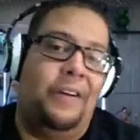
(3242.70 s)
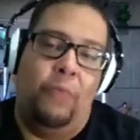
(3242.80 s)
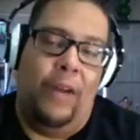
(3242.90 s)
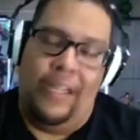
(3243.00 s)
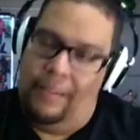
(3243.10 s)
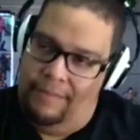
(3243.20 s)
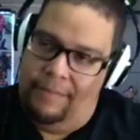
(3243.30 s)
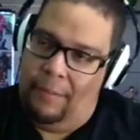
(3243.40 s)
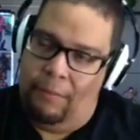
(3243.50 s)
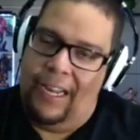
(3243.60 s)
wait
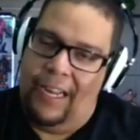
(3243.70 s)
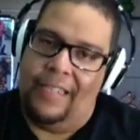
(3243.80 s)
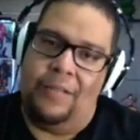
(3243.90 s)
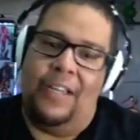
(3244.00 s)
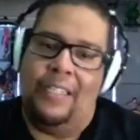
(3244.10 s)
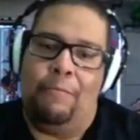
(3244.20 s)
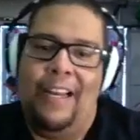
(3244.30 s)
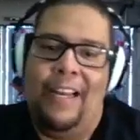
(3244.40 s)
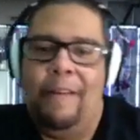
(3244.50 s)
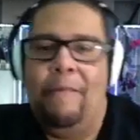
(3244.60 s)
to play it, so I just
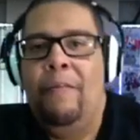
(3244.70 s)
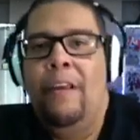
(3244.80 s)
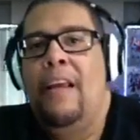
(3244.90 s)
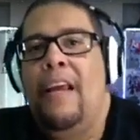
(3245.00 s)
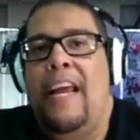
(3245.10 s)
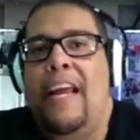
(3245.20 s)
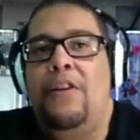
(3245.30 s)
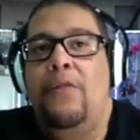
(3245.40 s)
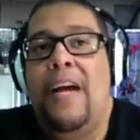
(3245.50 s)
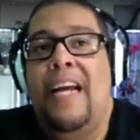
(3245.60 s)
played it. And
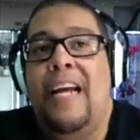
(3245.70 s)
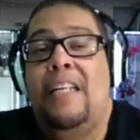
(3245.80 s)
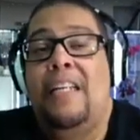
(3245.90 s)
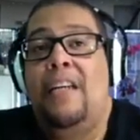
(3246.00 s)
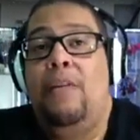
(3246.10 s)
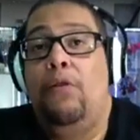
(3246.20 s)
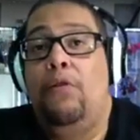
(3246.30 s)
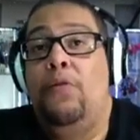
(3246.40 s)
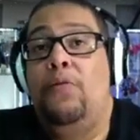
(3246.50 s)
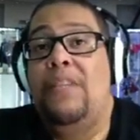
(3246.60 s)
you
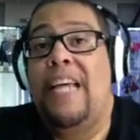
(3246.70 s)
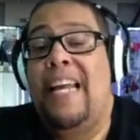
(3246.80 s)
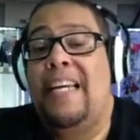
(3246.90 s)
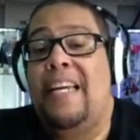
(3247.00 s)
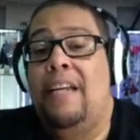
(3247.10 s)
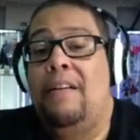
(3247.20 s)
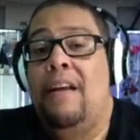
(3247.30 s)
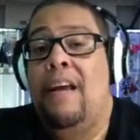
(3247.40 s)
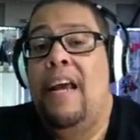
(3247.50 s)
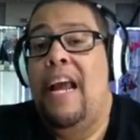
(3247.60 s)
use Anakin,
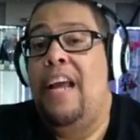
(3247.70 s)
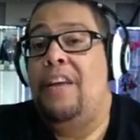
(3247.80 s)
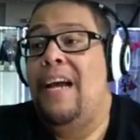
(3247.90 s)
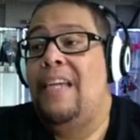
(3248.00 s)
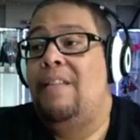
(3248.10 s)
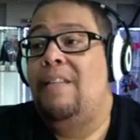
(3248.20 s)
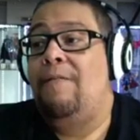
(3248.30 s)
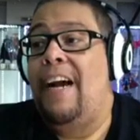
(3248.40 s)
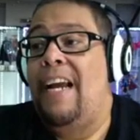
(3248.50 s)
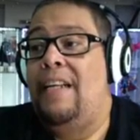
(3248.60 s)
and you actually
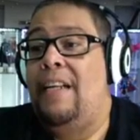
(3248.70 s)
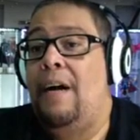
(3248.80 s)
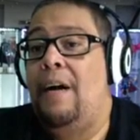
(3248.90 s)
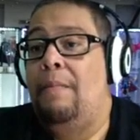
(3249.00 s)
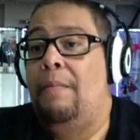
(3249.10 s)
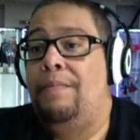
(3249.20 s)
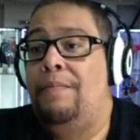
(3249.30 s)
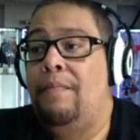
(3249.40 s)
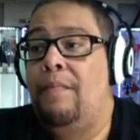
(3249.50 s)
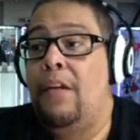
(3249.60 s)
fight.
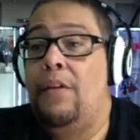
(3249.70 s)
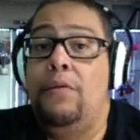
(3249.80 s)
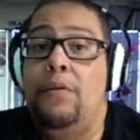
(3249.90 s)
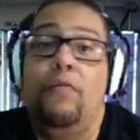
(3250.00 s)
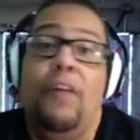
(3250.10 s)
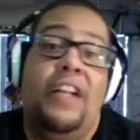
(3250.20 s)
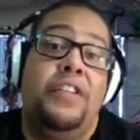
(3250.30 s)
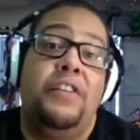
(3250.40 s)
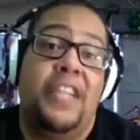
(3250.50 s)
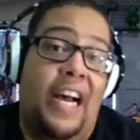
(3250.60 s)
You run
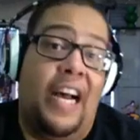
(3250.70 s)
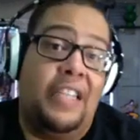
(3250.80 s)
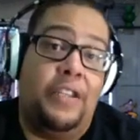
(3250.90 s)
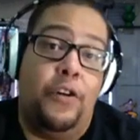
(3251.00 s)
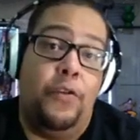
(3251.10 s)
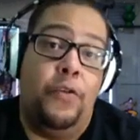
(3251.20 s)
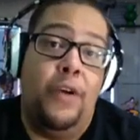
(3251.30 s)
into Jocasta Nu.